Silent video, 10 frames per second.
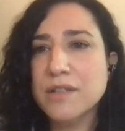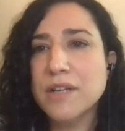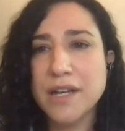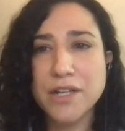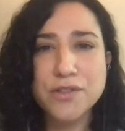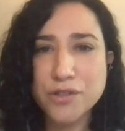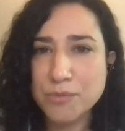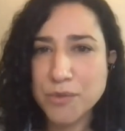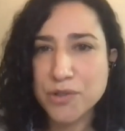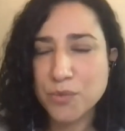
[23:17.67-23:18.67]
and
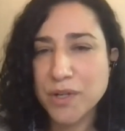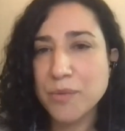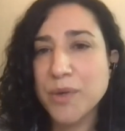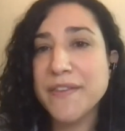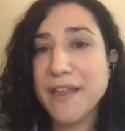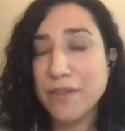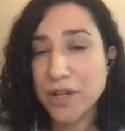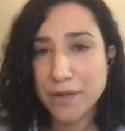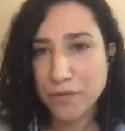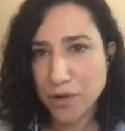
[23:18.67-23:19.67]
consumers, what are they
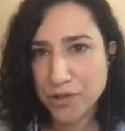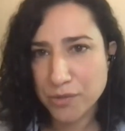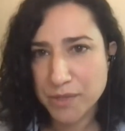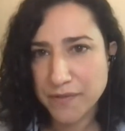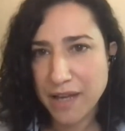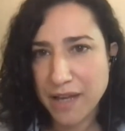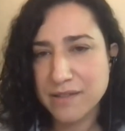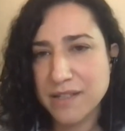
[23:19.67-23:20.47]
looking for in terms of access,